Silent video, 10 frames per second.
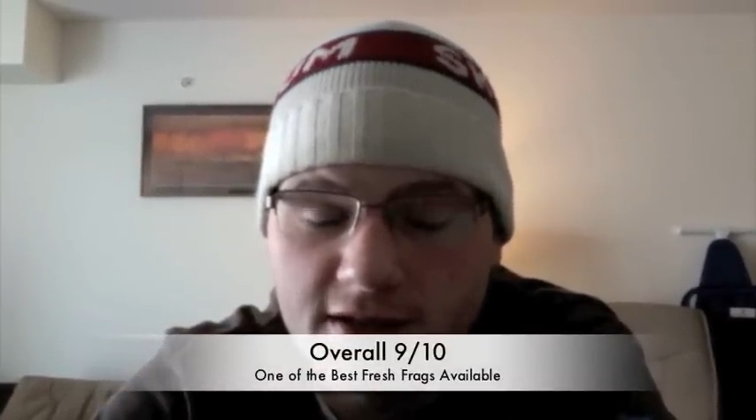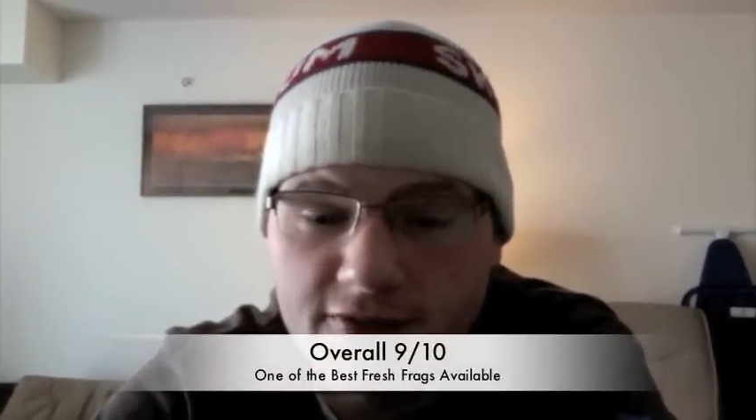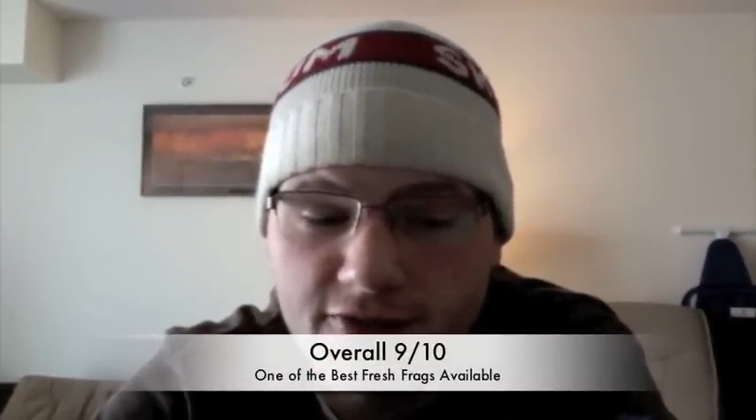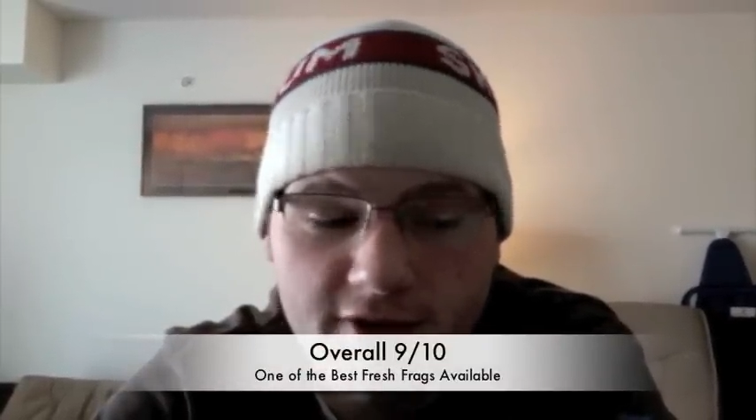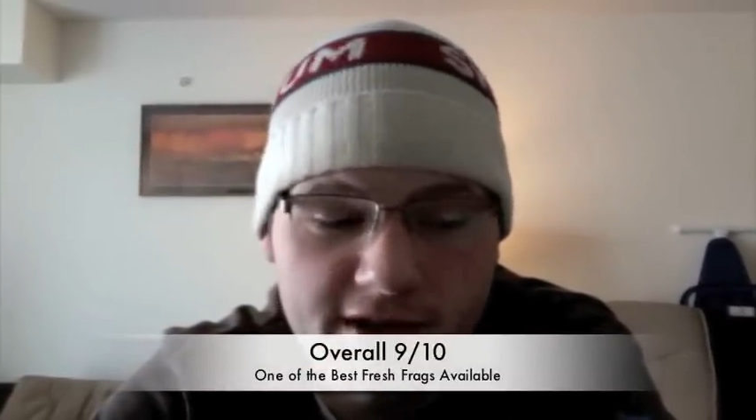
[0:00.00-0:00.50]

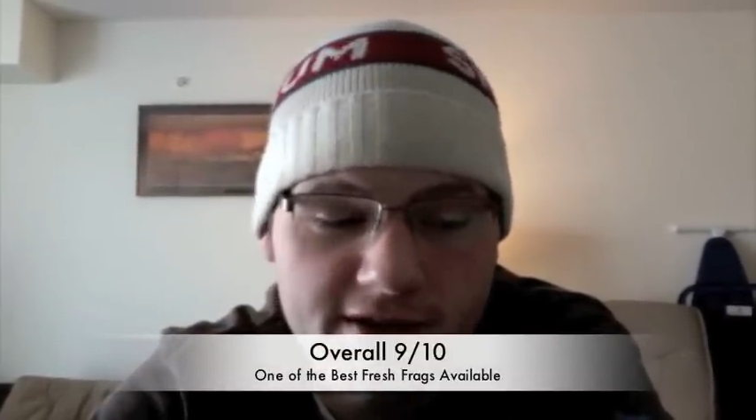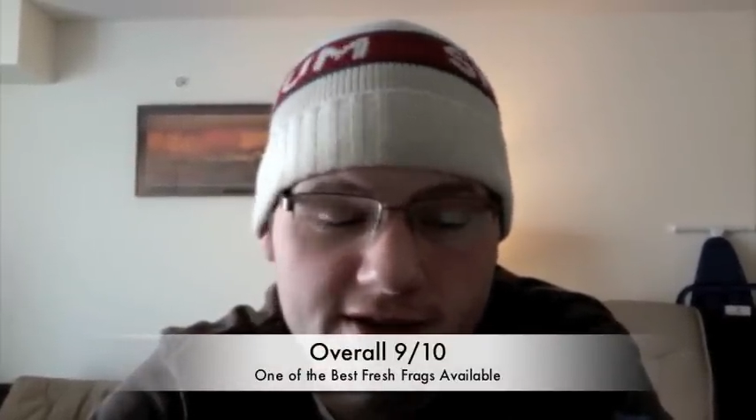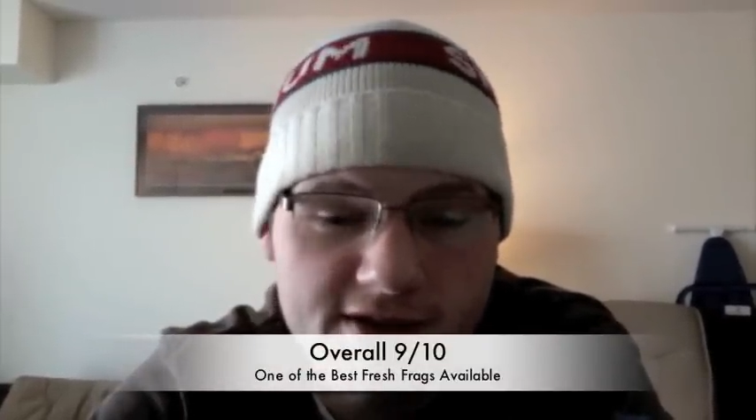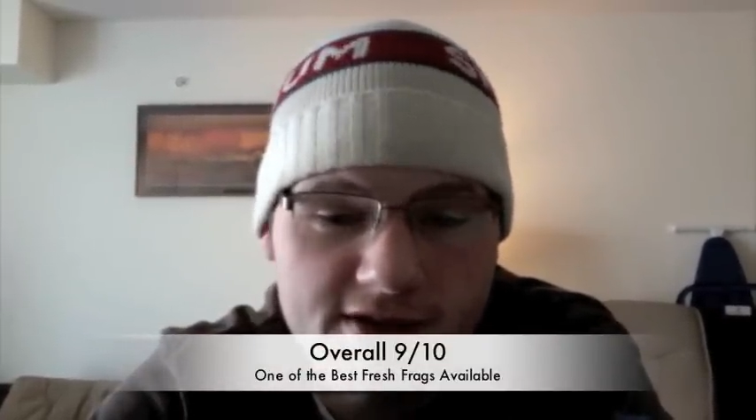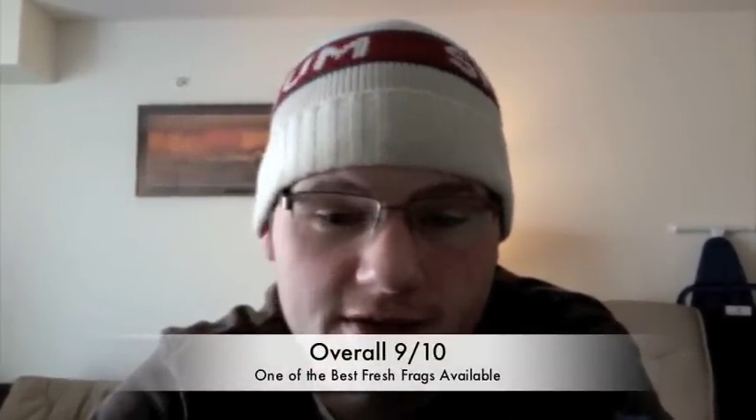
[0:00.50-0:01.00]

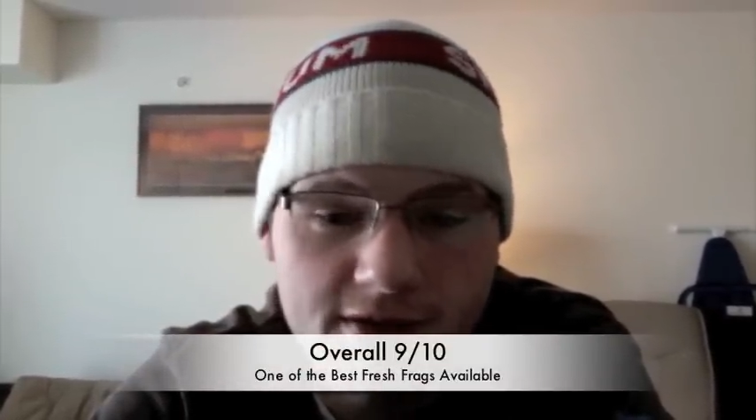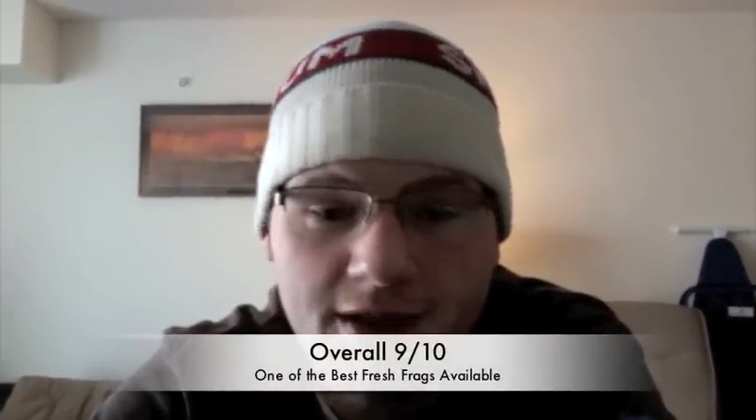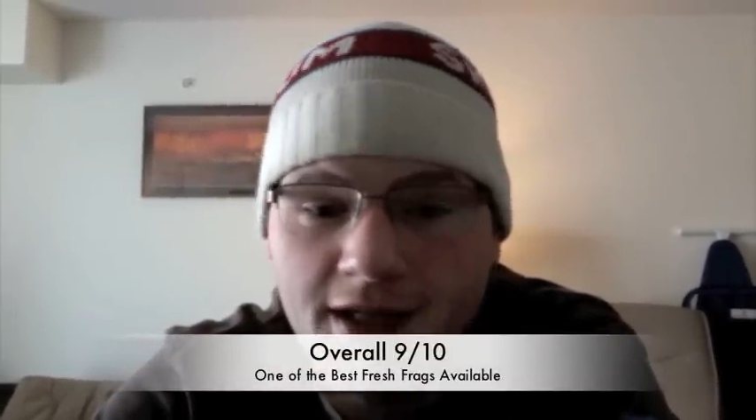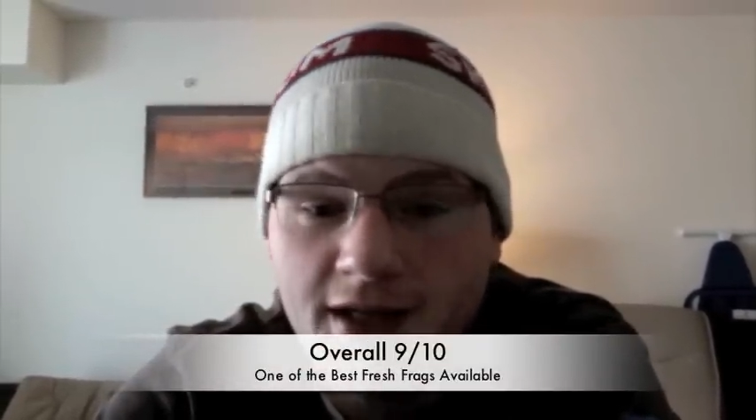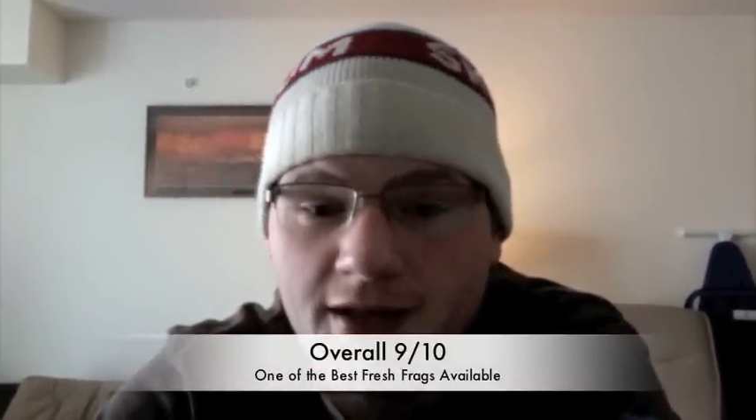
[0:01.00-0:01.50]
fragrance, so
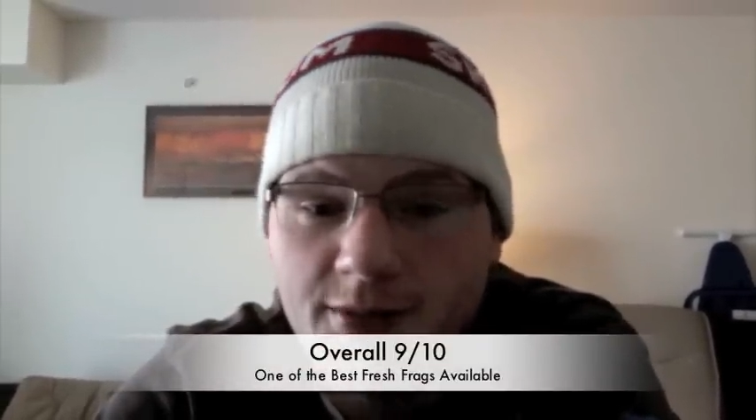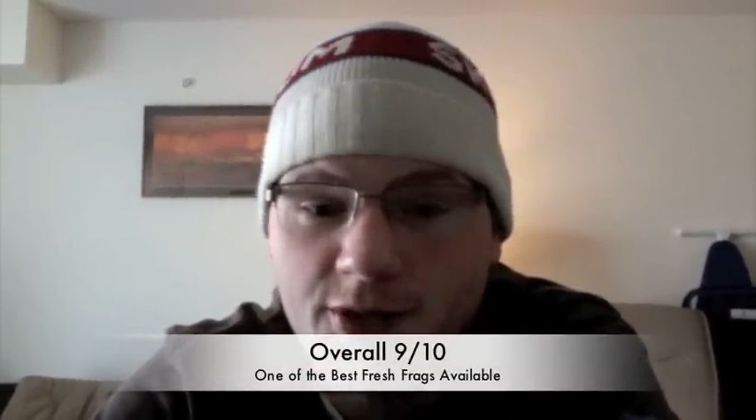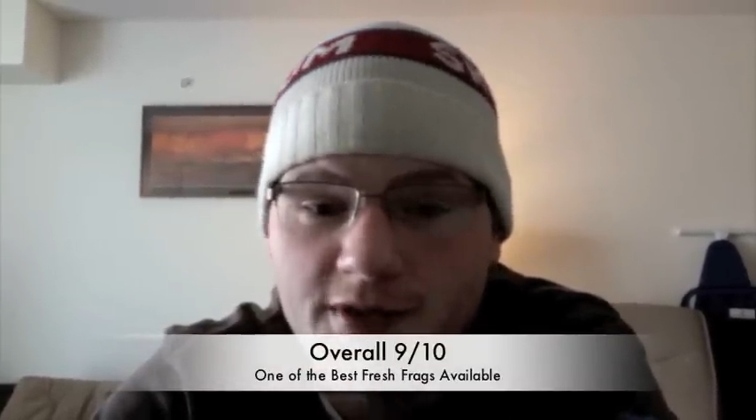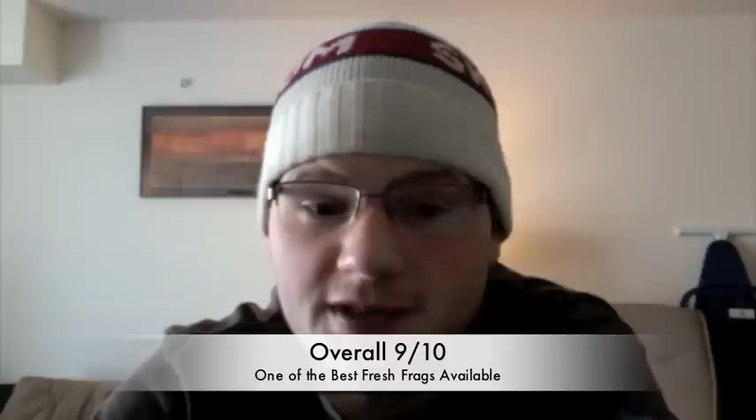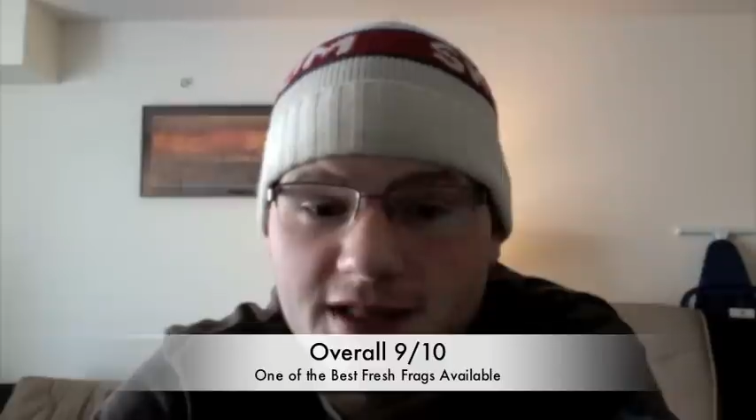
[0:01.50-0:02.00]
I'm going